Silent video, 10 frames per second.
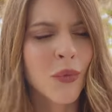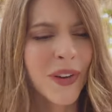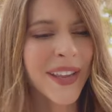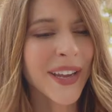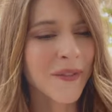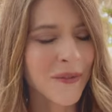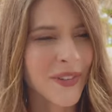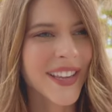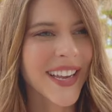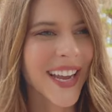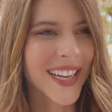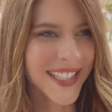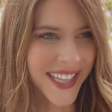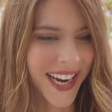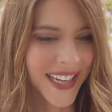really, really
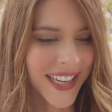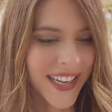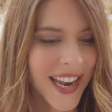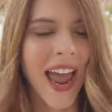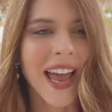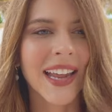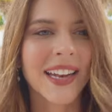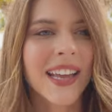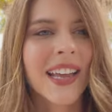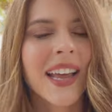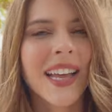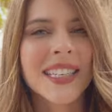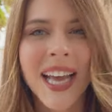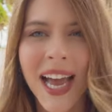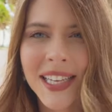excited and
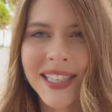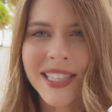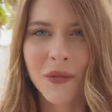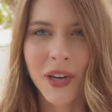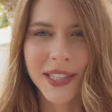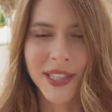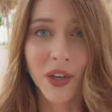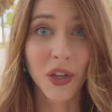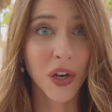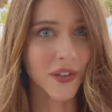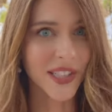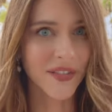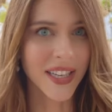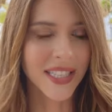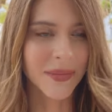enticed when I saw the notes
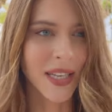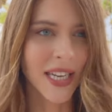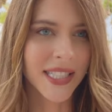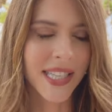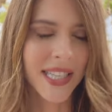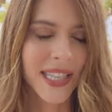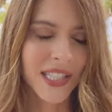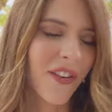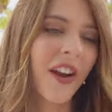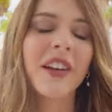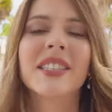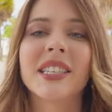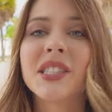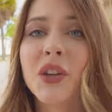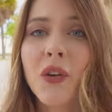of this because this fragrance
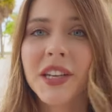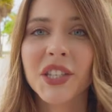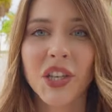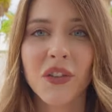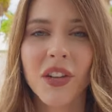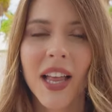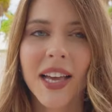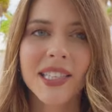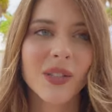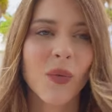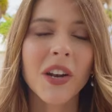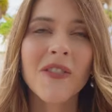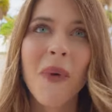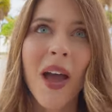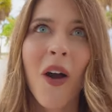is going to utilize one
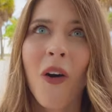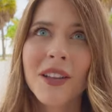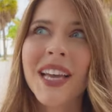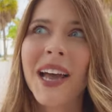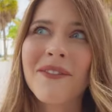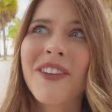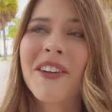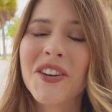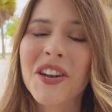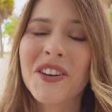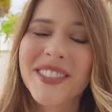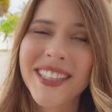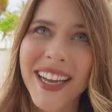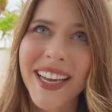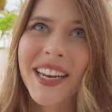of my all-time favorite notes
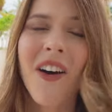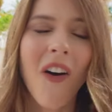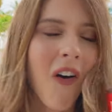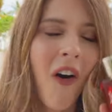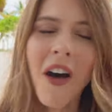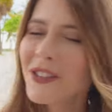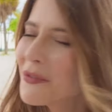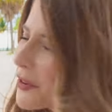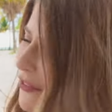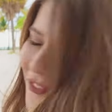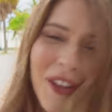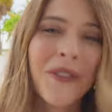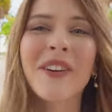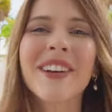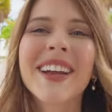in all of
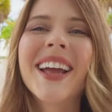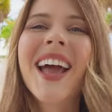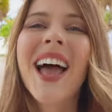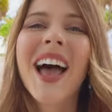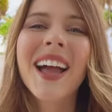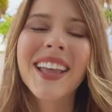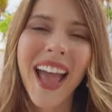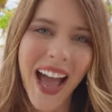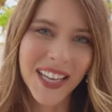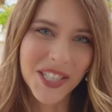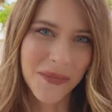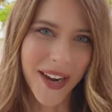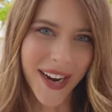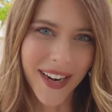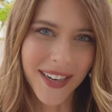perfumery,
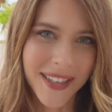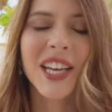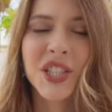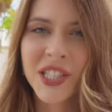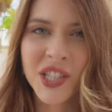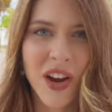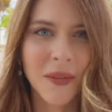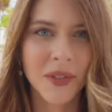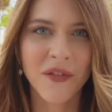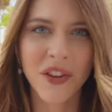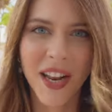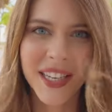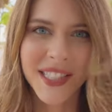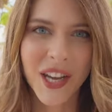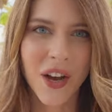Cashmere. It just dropped a few
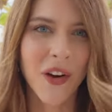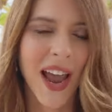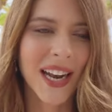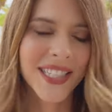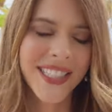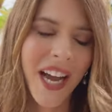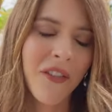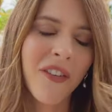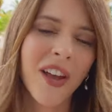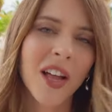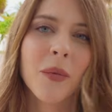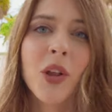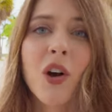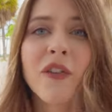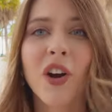days ago and is now
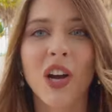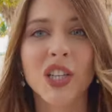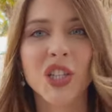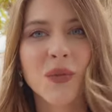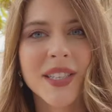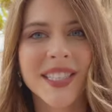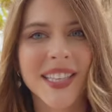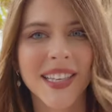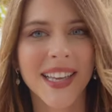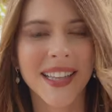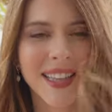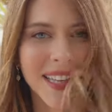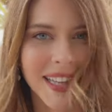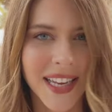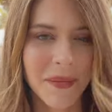available over on Twisted
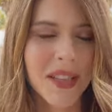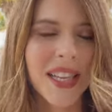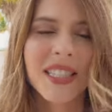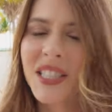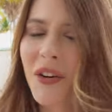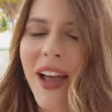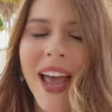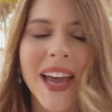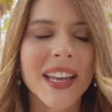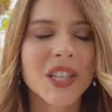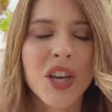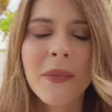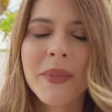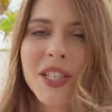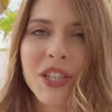Lily. But let's go ahead and
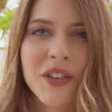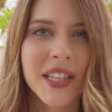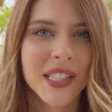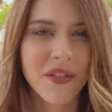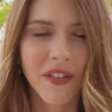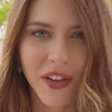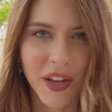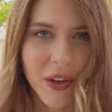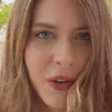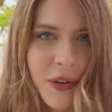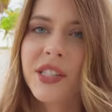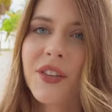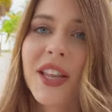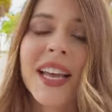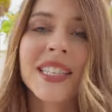jump into this review. So
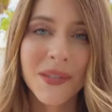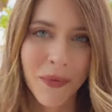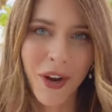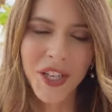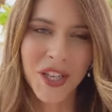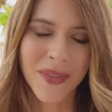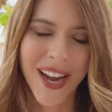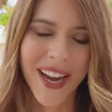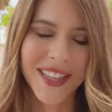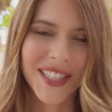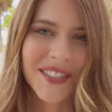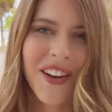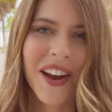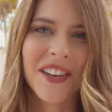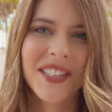the inspiration behind this
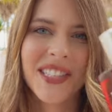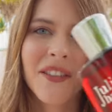fragrance,